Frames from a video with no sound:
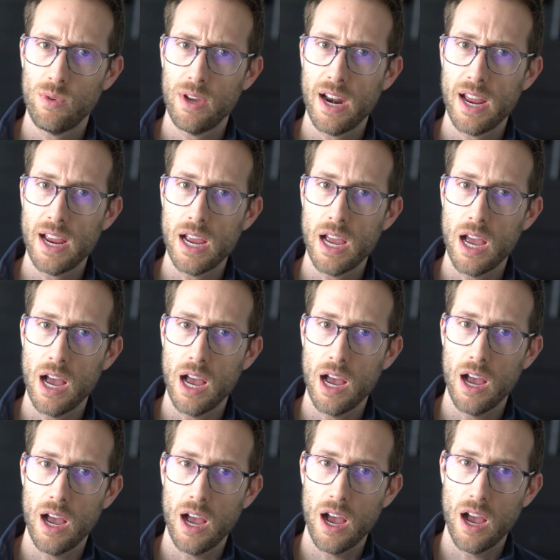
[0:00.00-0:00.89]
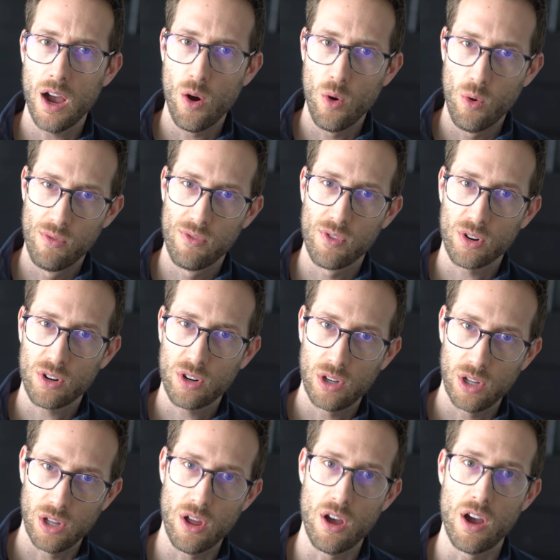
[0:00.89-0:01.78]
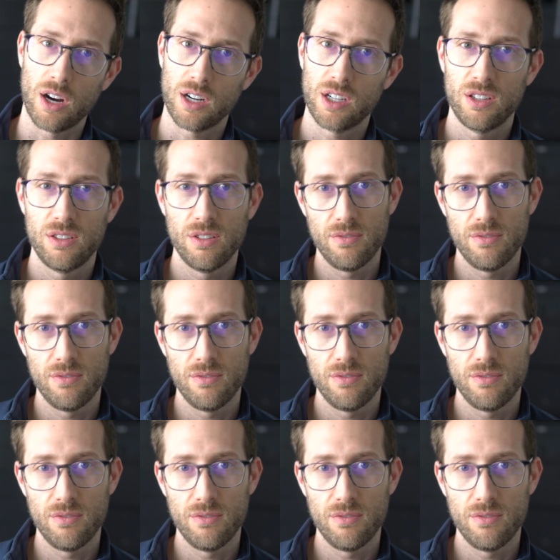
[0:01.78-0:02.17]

when I overclocked